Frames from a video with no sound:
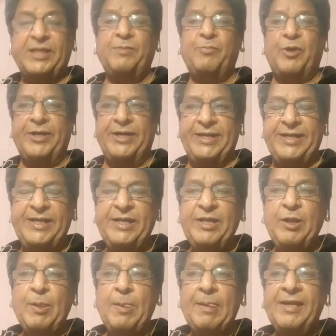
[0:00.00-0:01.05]
body.
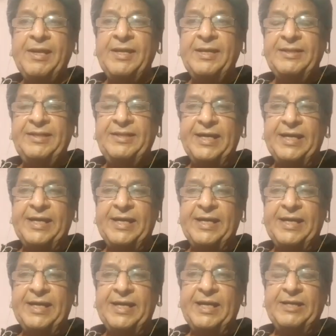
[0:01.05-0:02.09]
There
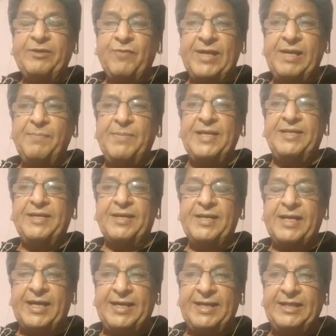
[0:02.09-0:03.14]
are 12 major
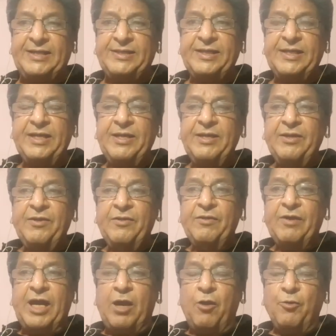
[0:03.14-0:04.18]
nadis,
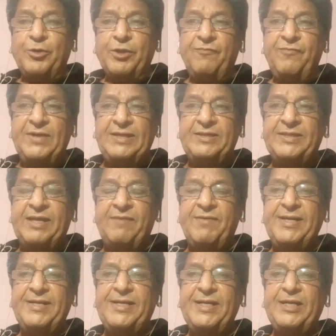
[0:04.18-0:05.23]
out of which
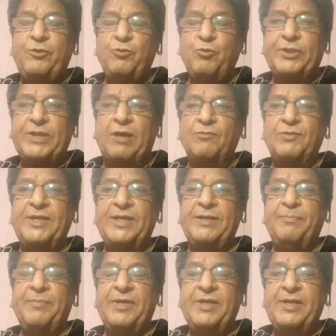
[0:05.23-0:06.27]

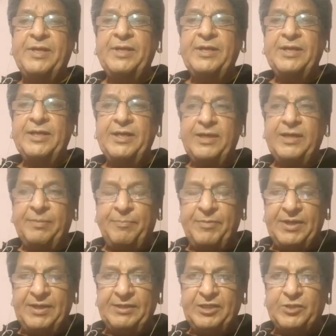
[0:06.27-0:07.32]
72,000 uh,
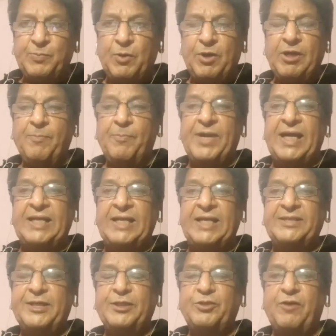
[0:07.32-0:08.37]
small
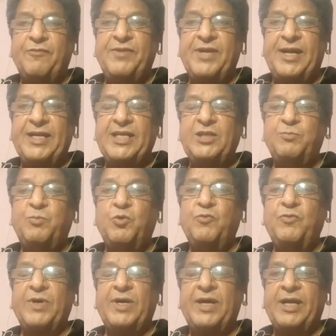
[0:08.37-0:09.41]
branches of nadis
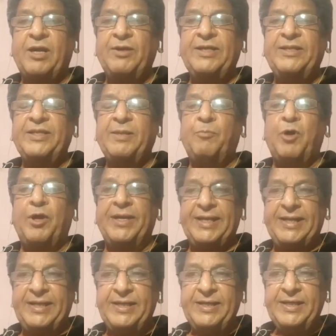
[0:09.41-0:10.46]
move around in the body,
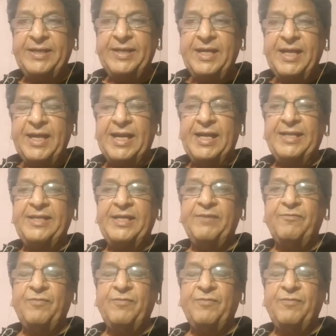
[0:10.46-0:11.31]
and they